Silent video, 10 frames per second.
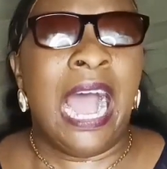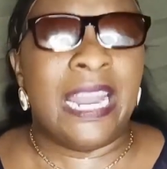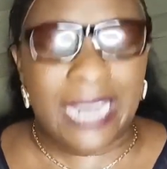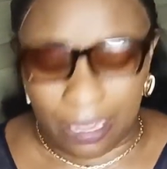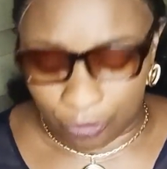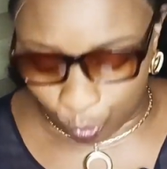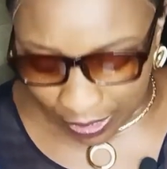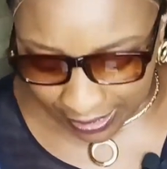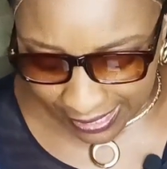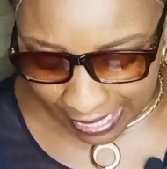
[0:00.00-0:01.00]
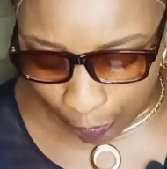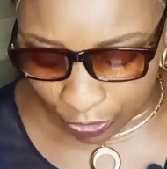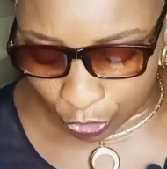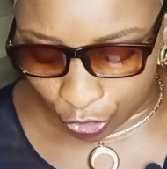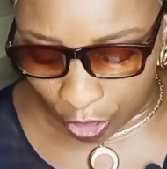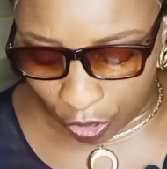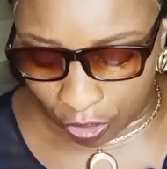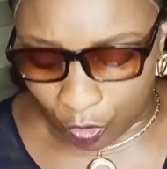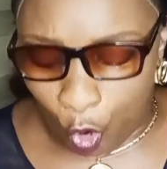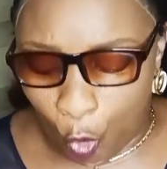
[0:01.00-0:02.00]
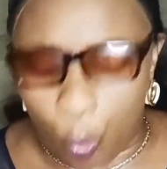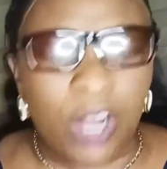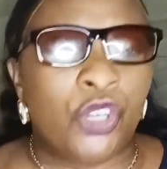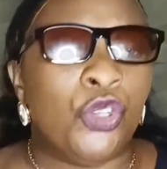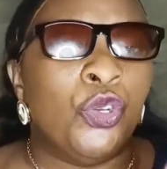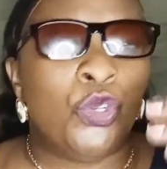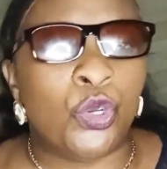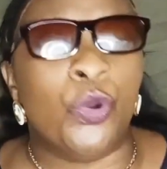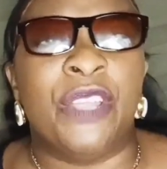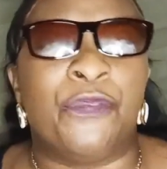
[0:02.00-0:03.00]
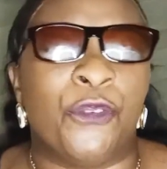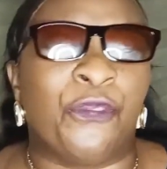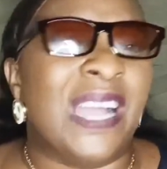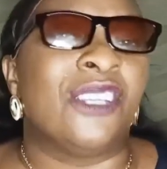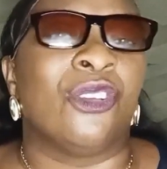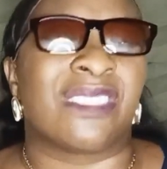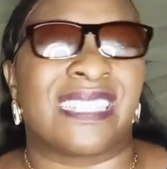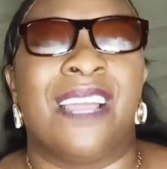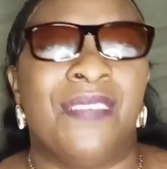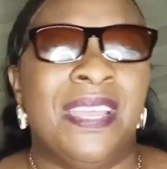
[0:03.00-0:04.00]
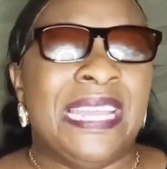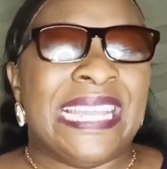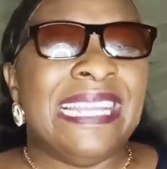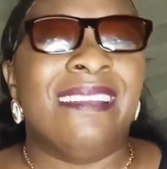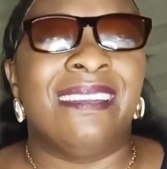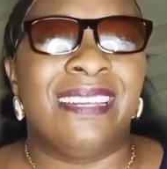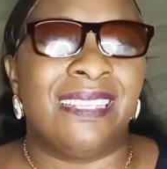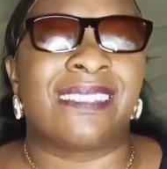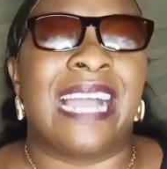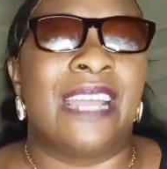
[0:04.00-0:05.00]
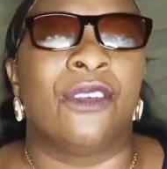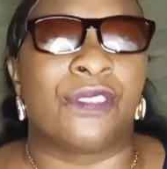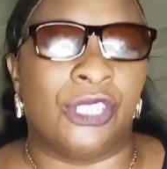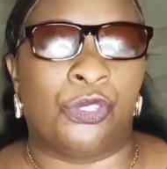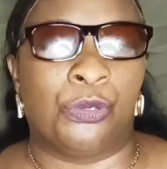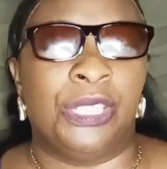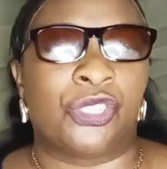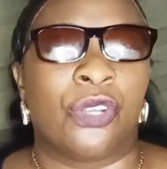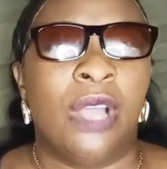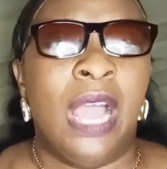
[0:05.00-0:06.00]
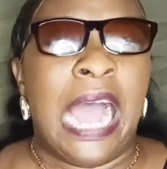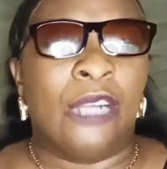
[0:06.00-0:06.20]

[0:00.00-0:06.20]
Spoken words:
And now, quickly, I want to talk on what do you do if you find yourself in this kind of situation.